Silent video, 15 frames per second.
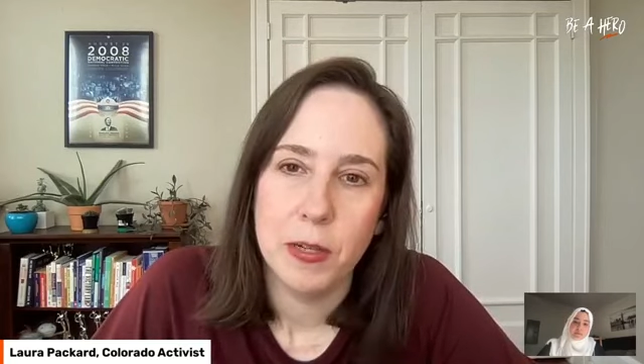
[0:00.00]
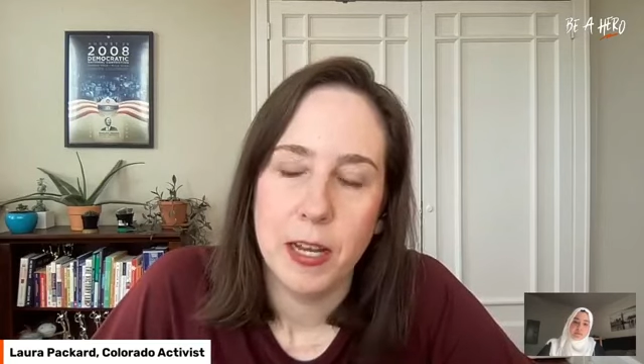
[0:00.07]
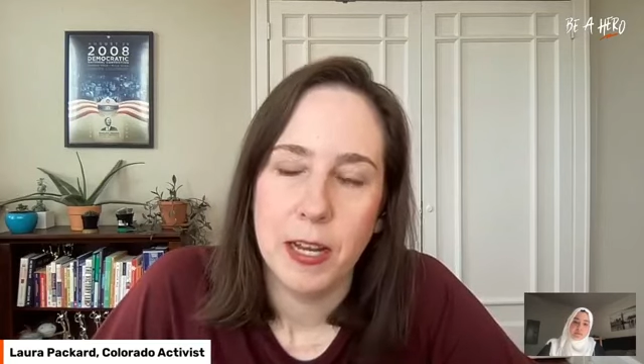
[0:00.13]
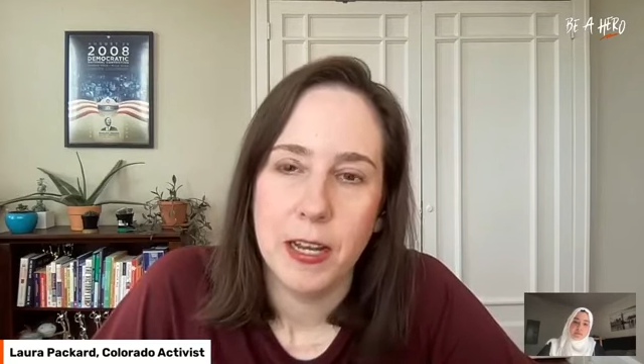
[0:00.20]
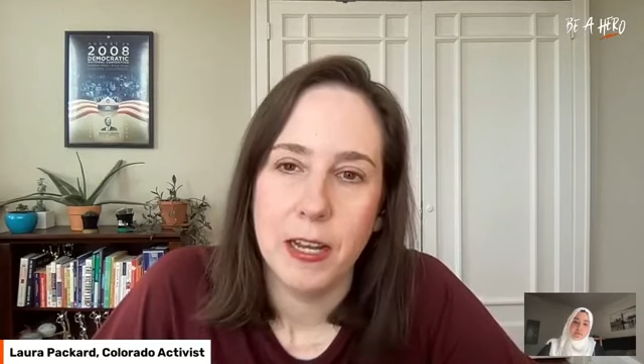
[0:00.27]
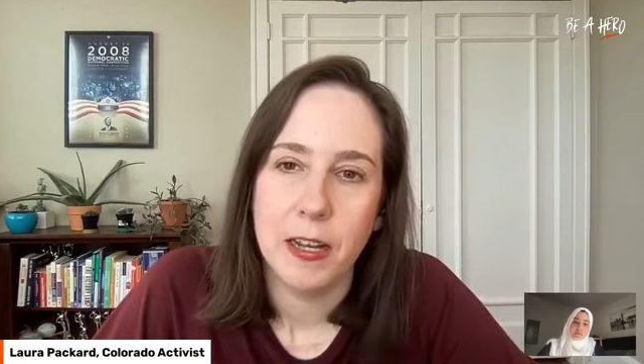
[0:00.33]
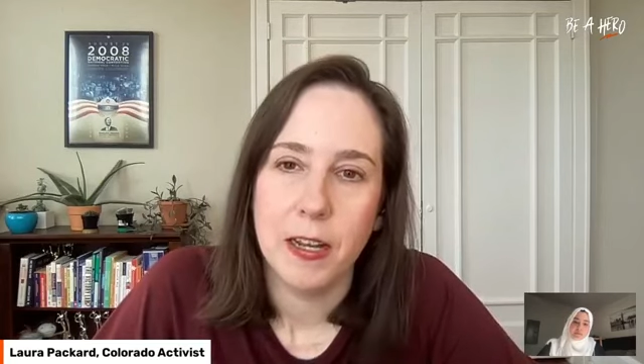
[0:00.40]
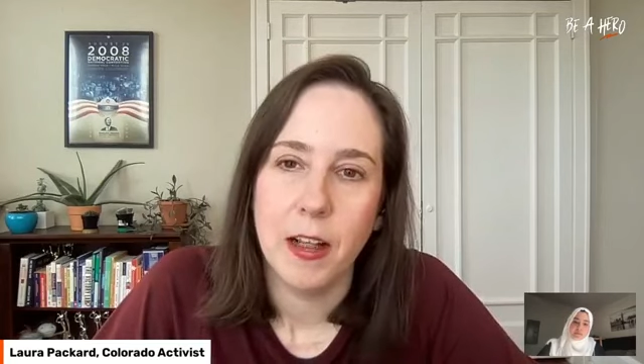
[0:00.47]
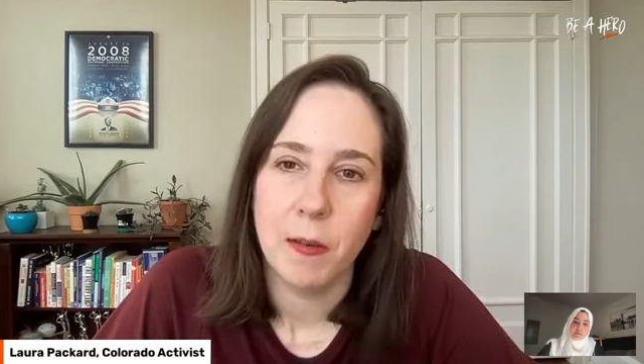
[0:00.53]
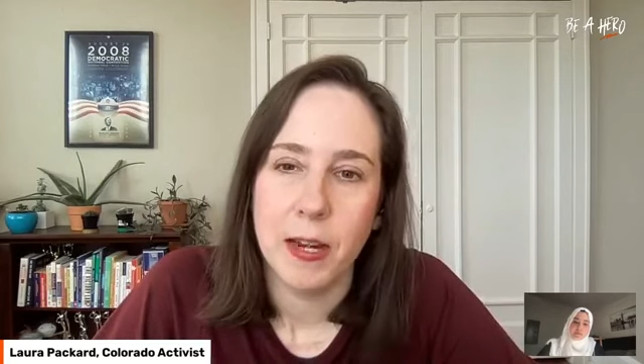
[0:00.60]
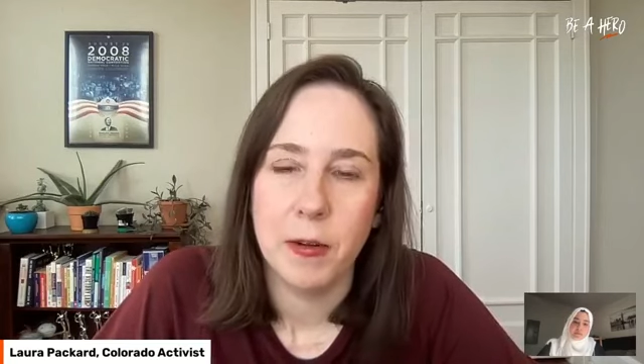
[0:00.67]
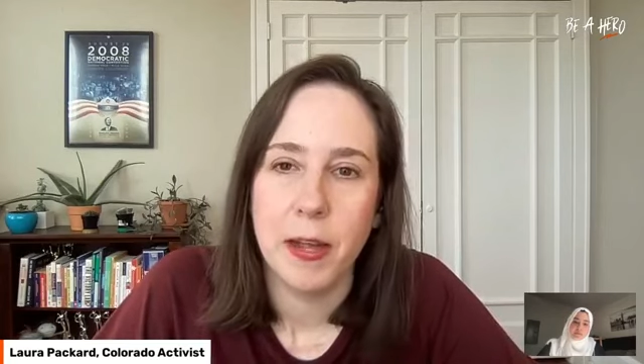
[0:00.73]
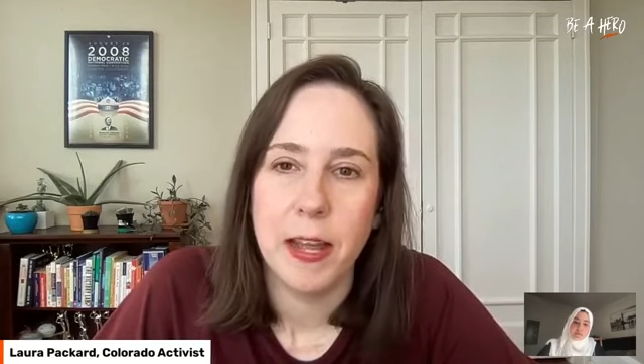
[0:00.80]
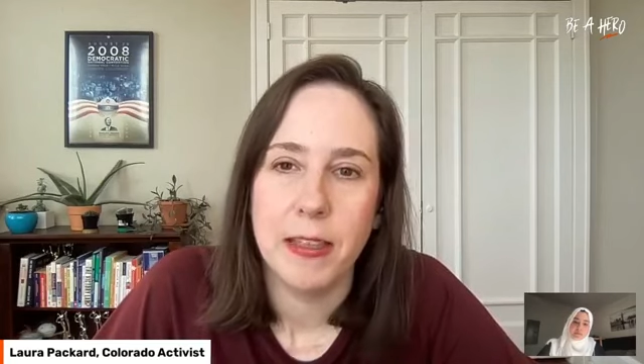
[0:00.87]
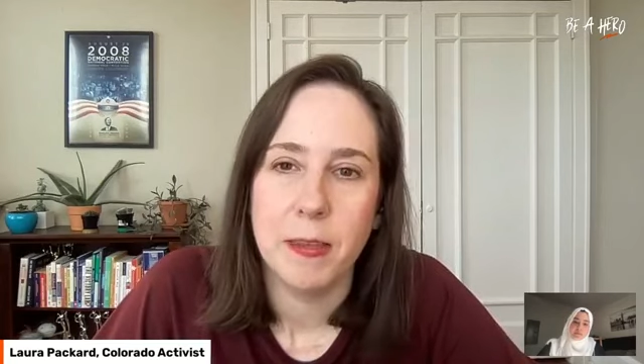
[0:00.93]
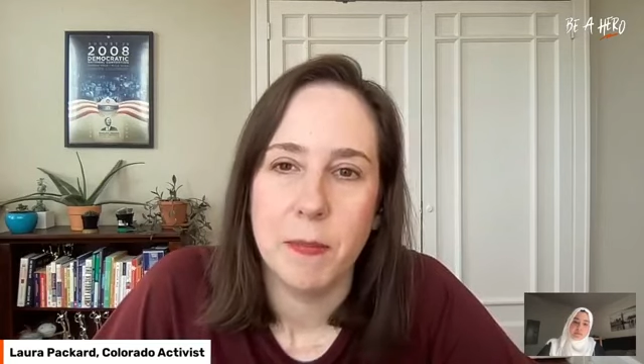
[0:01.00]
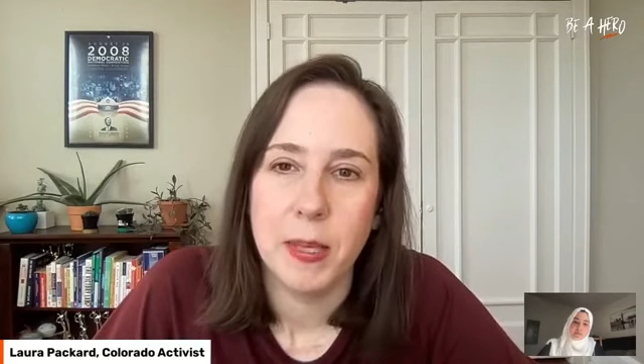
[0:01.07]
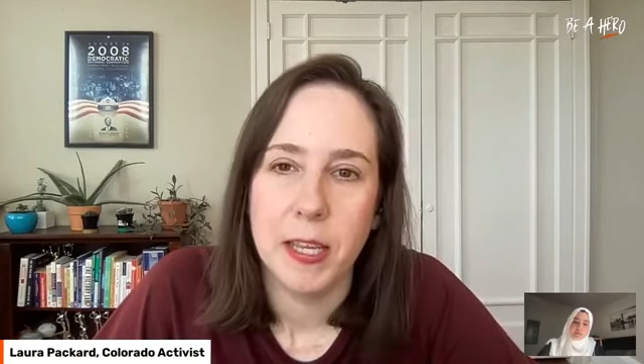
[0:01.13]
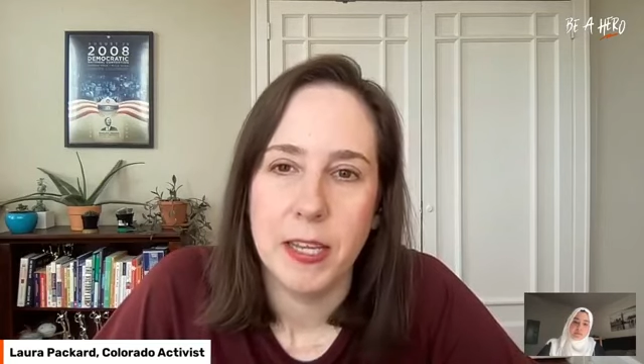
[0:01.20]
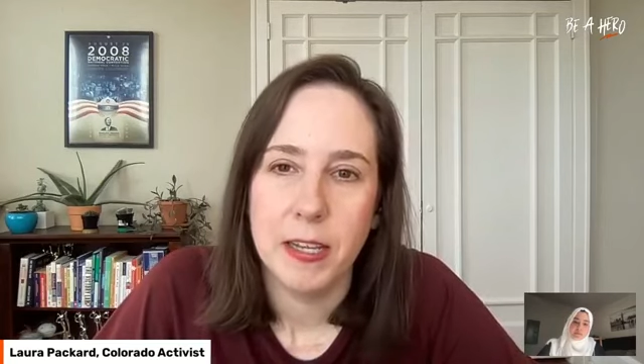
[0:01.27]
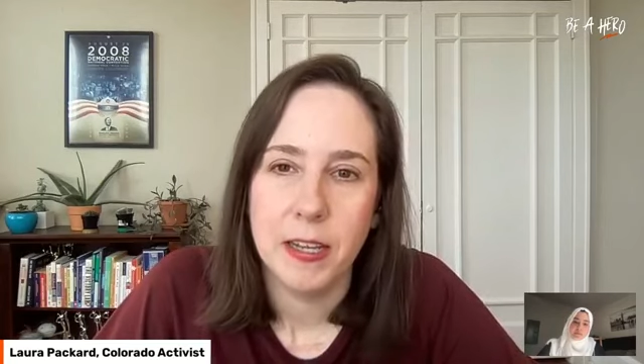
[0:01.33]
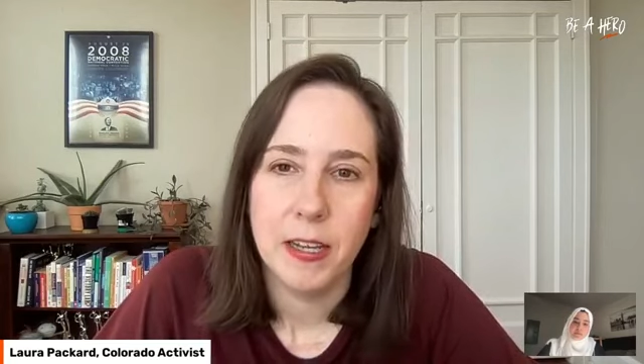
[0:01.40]
Colorado at the
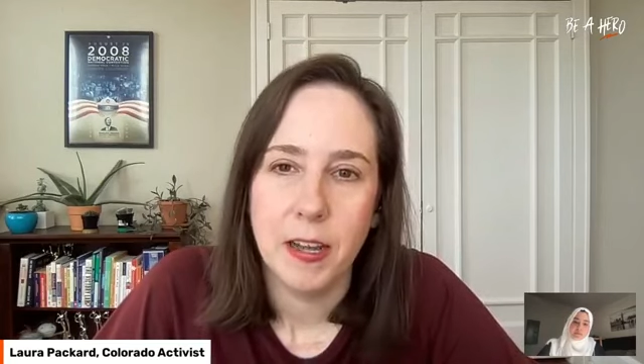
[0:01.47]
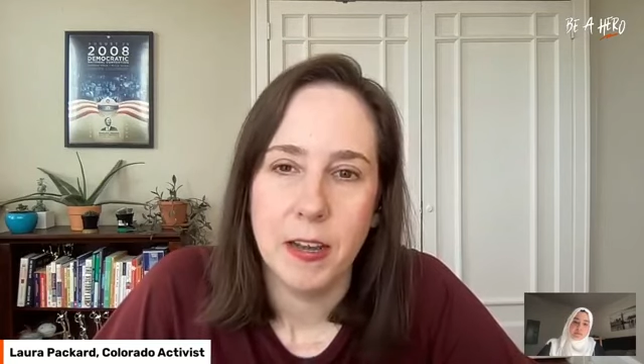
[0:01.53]
beginning